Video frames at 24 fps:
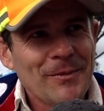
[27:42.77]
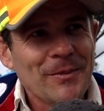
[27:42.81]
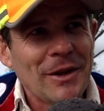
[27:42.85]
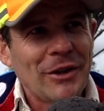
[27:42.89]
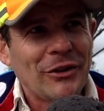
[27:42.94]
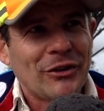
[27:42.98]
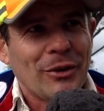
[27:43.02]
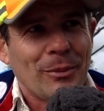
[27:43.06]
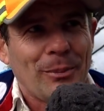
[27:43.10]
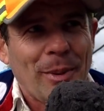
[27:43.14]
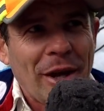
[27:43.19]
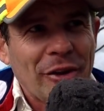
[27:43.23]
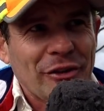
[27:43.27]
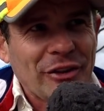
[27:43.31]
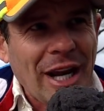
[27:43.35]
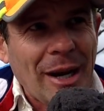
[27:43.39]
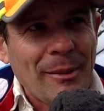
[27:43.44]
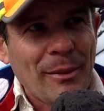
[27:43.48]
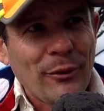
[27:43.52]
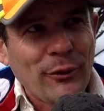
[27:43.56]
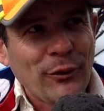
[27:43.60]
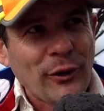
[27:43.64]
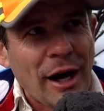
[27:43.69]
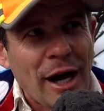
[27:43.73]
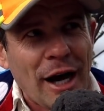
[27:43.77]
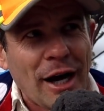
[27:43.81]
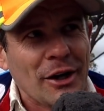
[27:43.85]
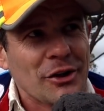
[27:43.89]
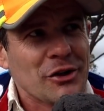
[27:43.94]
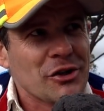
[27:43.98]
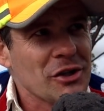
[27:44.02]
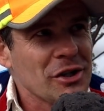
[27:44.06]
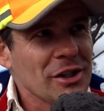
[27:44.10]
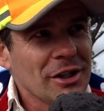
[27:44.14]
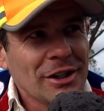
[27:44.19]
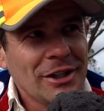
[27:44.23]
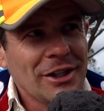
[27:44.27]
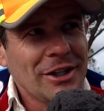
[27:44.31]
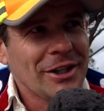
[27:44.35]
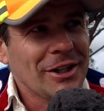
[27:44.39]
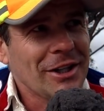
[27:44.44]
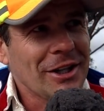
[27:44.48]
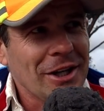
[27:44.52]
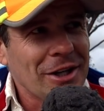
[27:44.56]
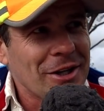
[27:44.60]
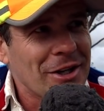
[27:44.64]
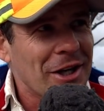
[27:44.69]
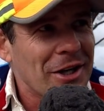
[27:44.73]
is the best camouflage
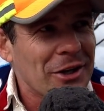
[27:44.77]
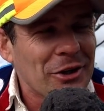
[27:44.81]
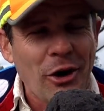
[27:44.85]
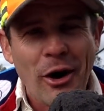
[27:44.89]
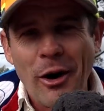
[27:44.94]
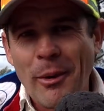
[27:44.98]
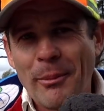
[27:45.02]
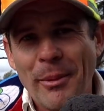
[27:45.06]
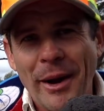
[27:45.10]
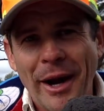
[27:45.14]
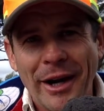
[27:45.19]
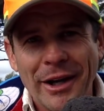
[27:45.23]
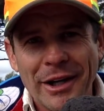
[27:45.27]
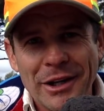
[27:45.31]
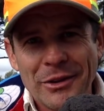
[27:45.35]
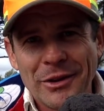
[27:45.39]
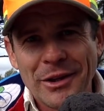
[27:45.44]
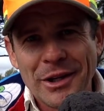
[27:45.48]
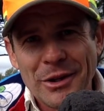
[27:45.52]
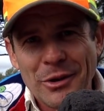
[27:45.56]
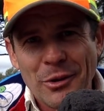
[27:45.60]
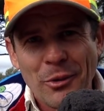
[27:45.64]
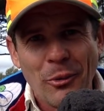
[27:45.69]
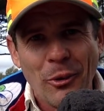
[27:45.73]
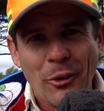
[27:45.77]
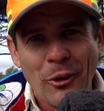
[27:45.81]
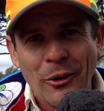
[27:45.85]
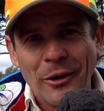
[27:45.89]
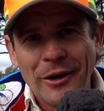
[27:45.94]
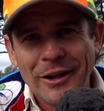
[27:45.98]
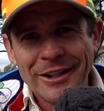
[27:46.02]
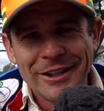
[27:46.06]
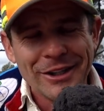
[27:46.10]
in combat in the war.